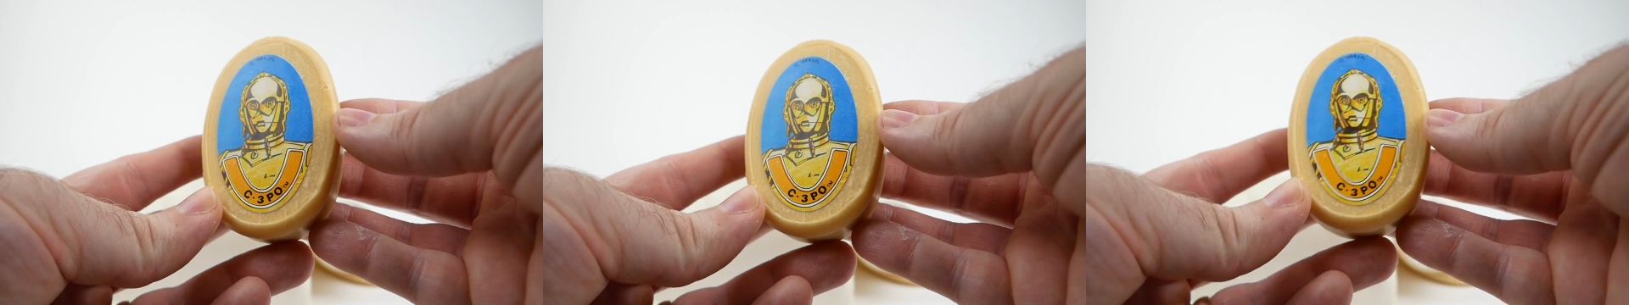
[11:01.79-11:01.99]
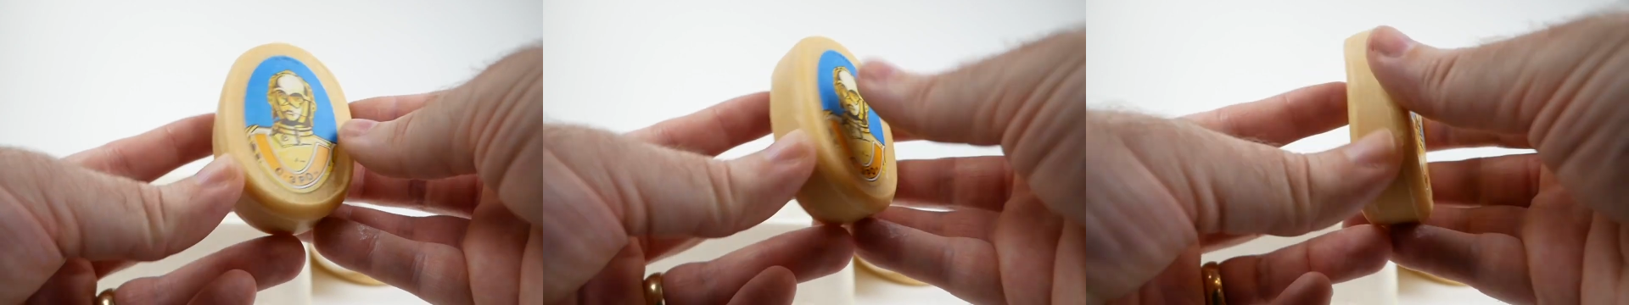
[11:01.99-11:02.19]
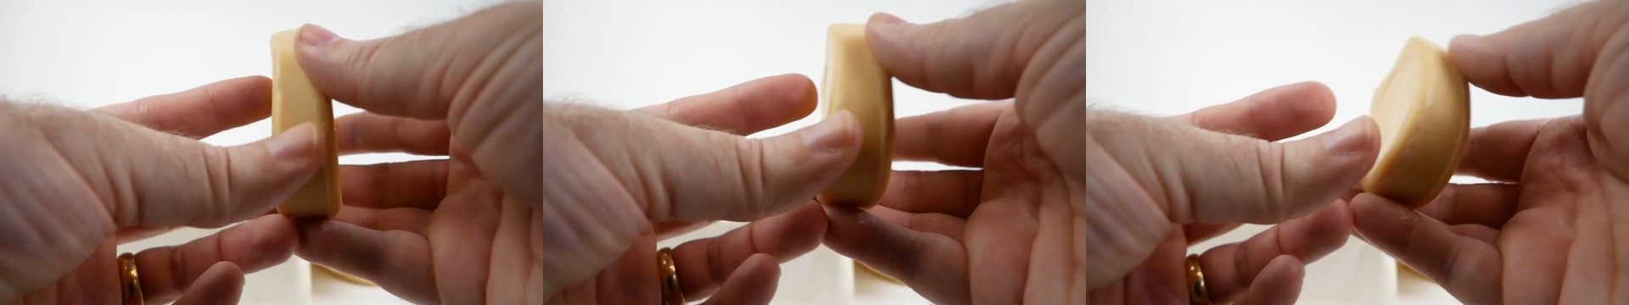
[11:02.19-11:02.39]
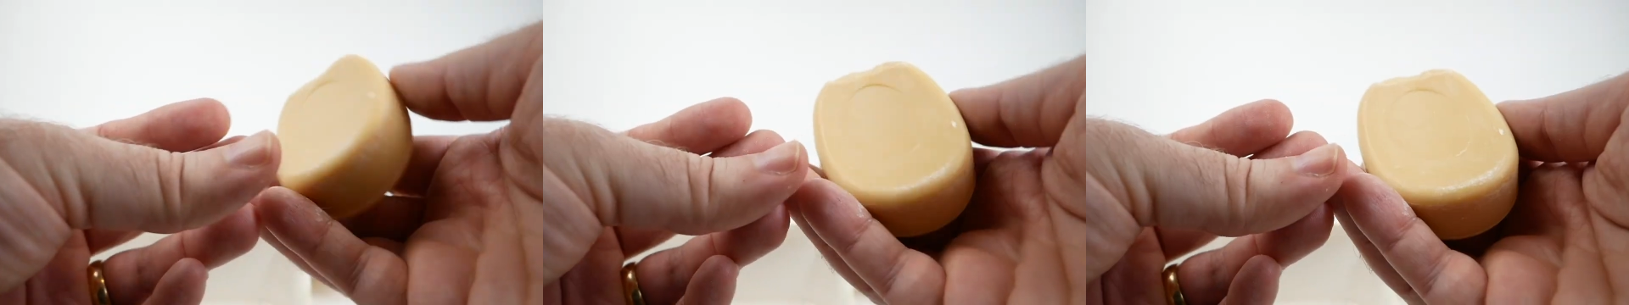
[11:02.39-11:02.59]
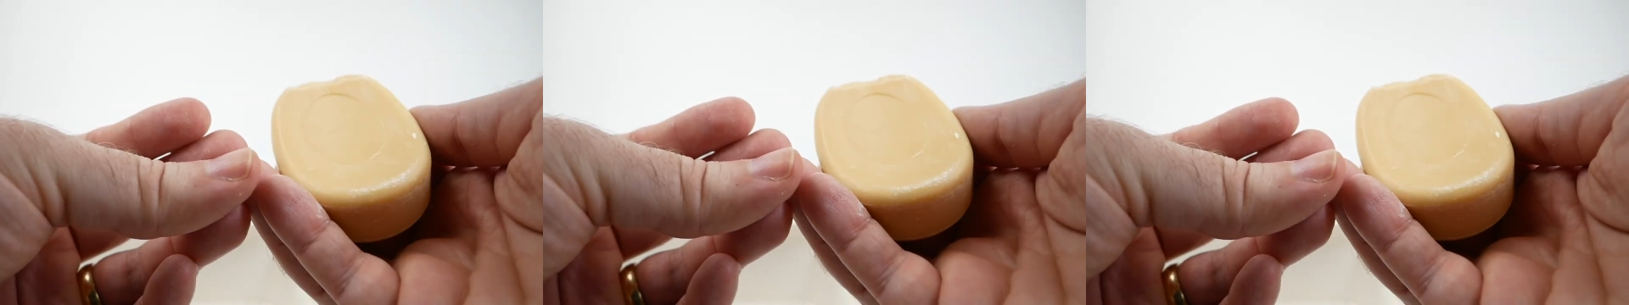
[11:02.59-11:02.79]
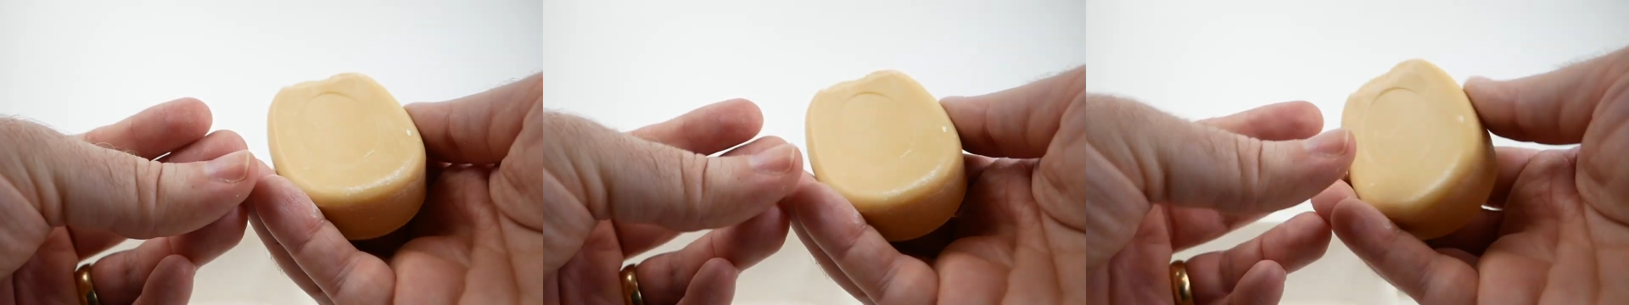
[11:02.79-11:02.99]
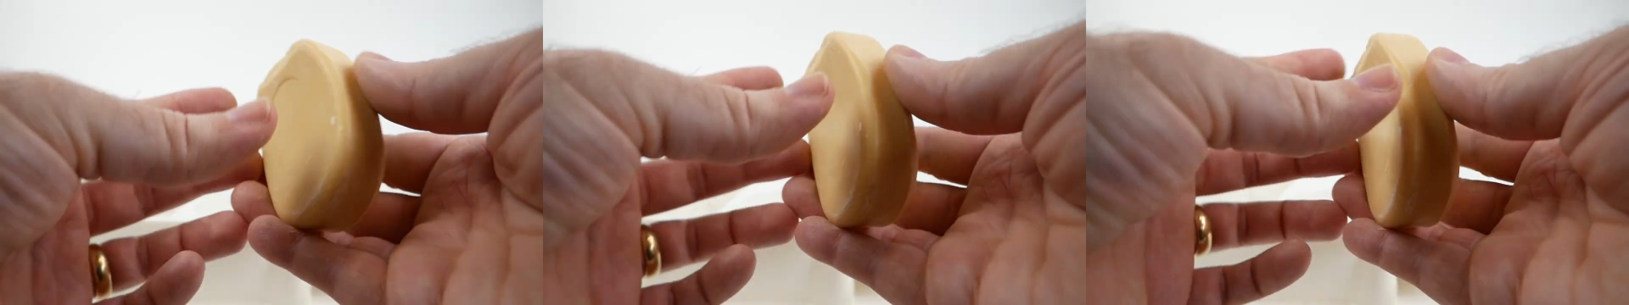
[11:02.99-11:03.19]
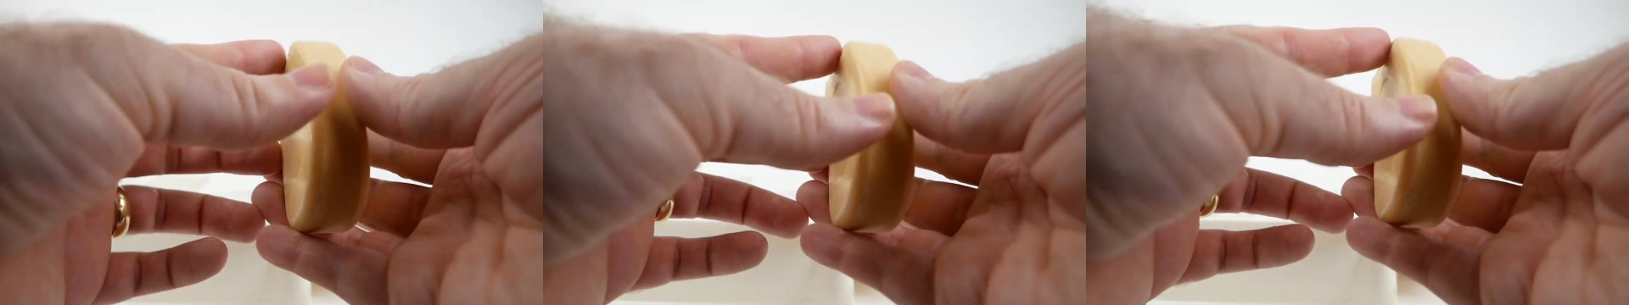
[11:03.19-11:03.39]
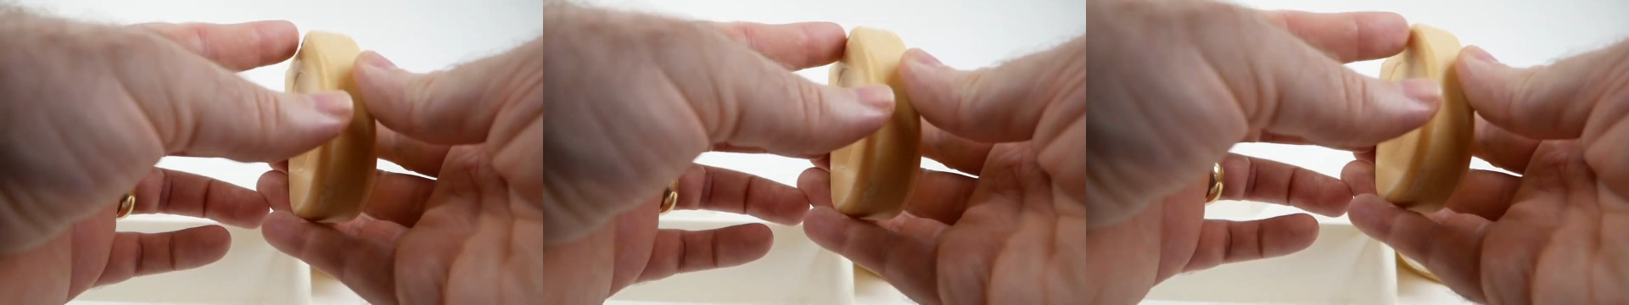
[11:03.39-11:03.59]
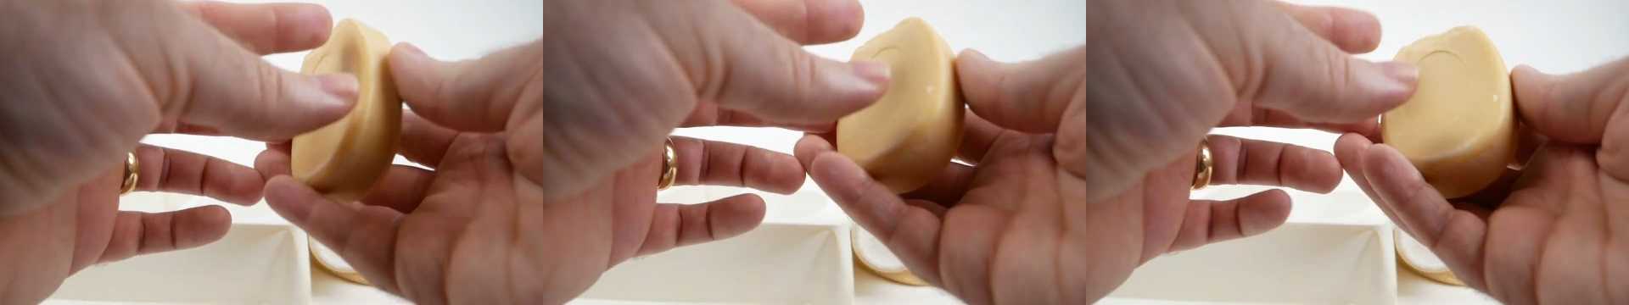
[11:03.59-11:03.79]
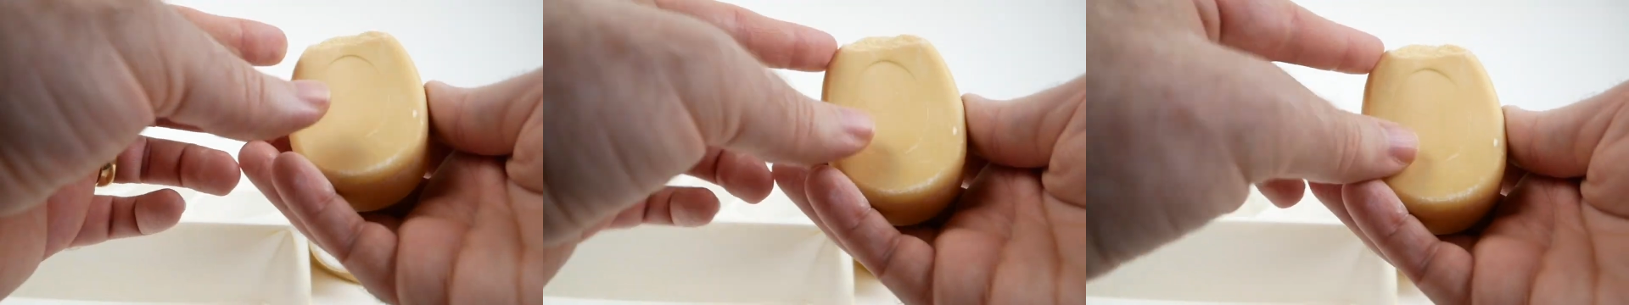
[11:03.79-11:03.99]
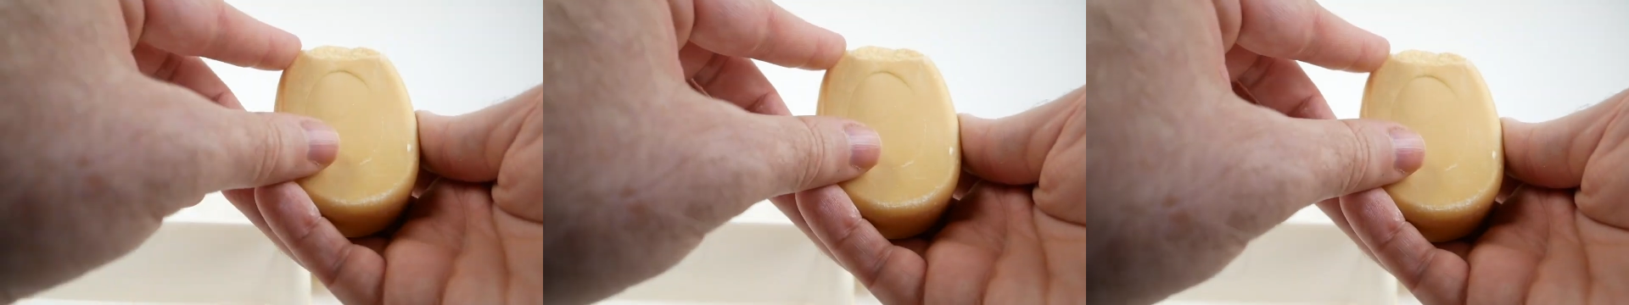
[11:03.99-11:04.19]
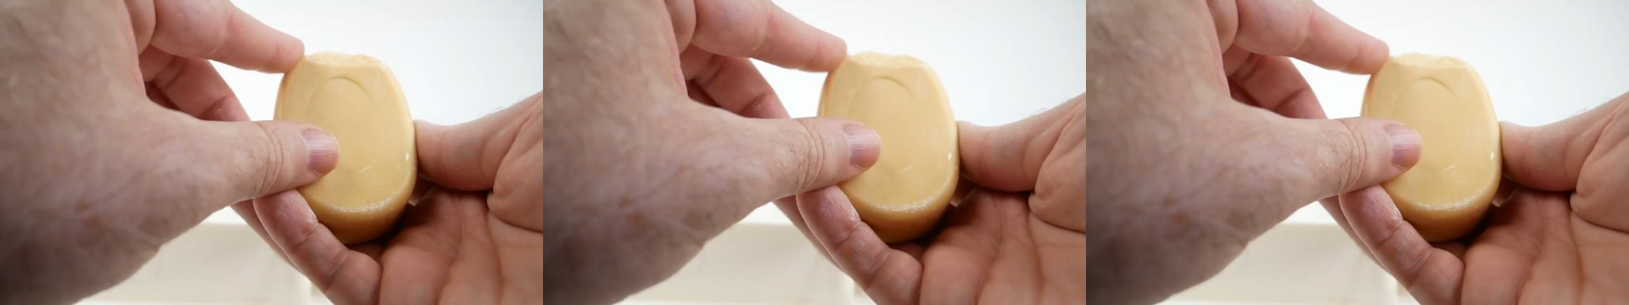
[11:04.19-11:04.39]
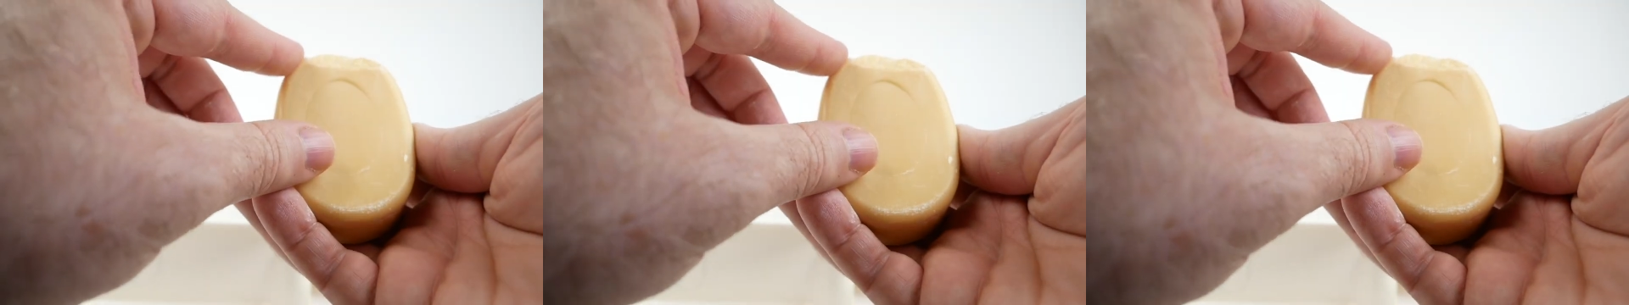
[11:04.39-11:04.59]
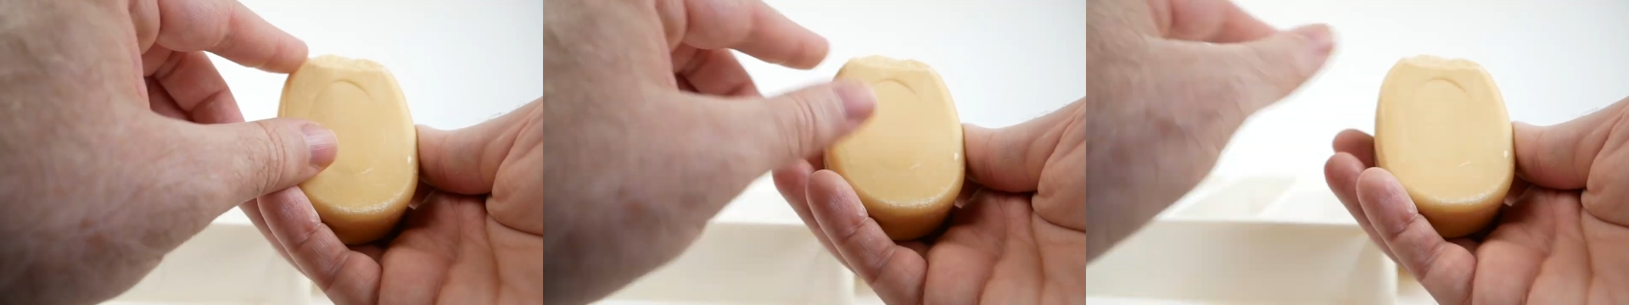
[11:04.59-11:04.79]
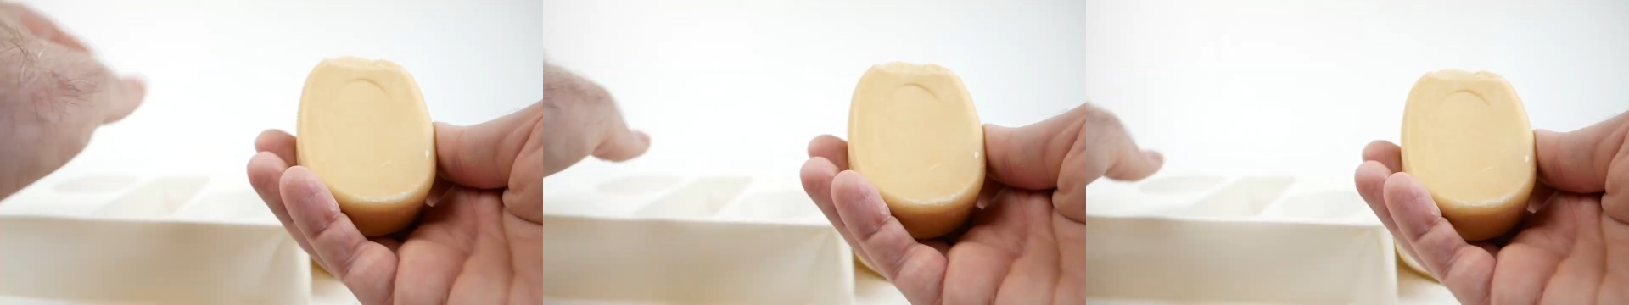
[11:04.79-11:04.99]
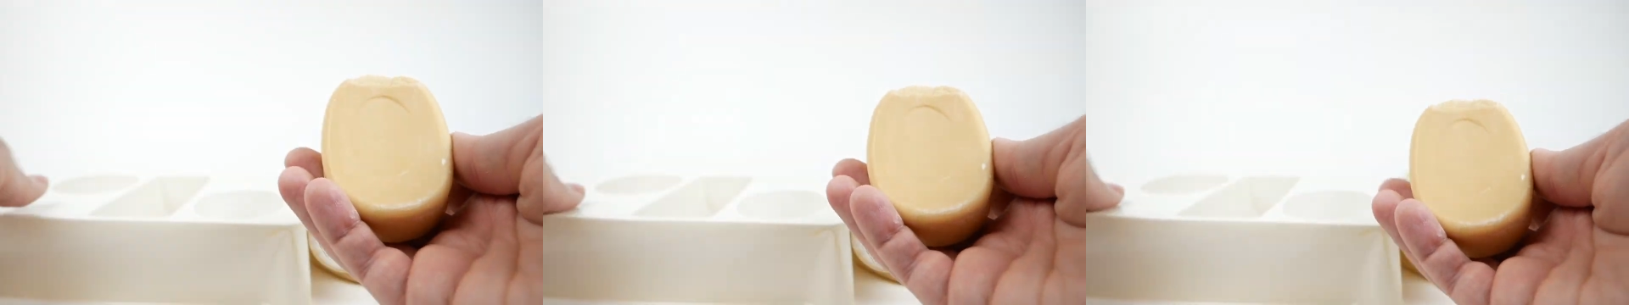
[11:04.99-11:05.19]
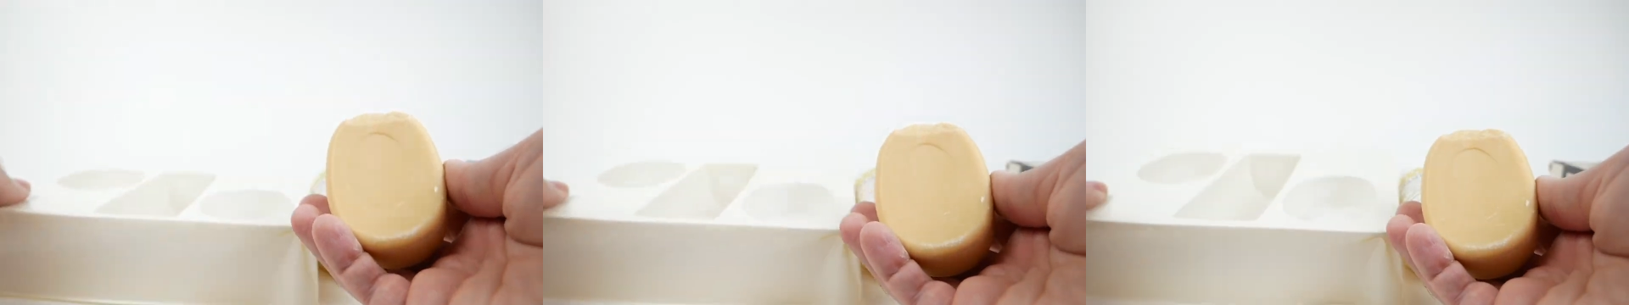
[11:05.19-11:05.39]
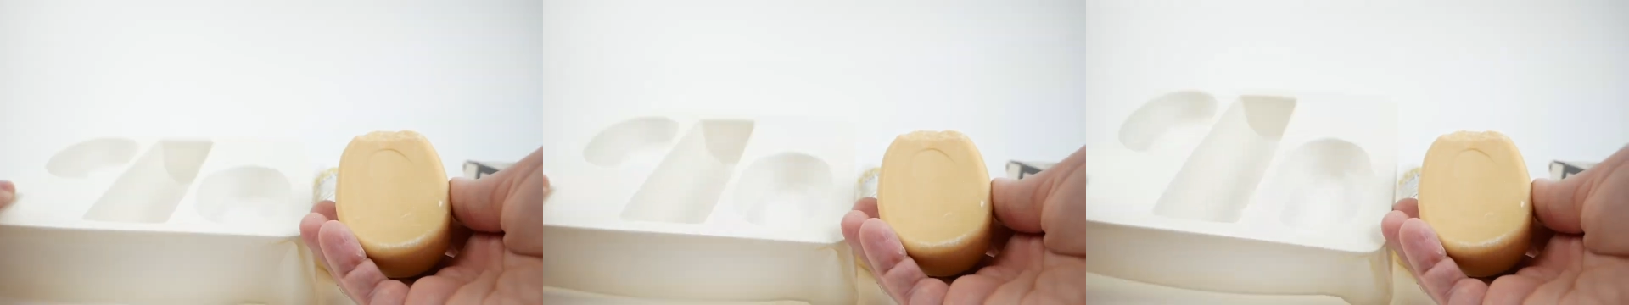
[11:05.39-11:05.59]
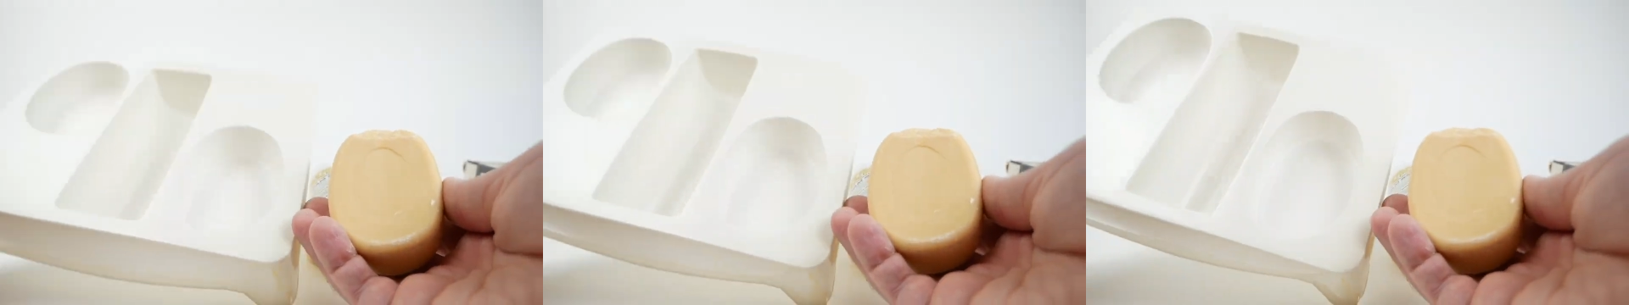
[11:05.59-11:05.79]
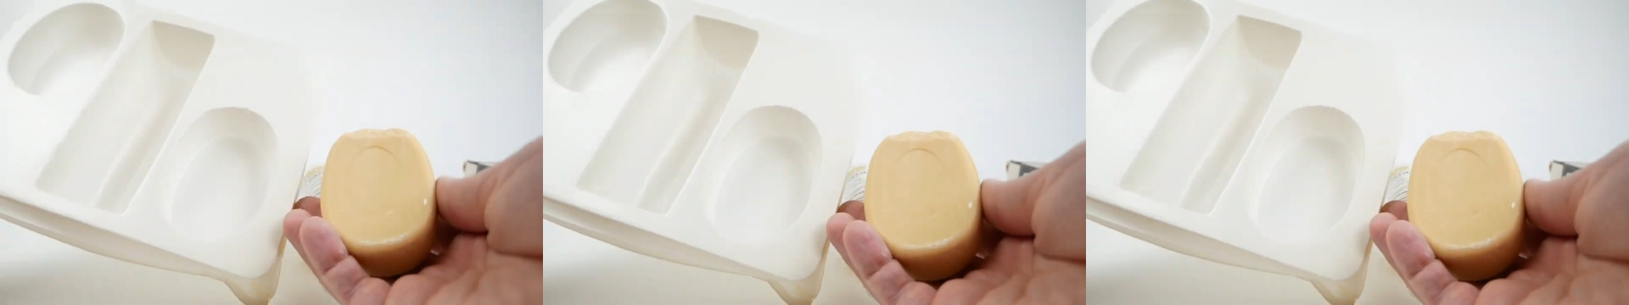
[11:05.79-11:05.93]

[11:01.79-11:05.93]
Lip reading: Nobody's mouth can be seen.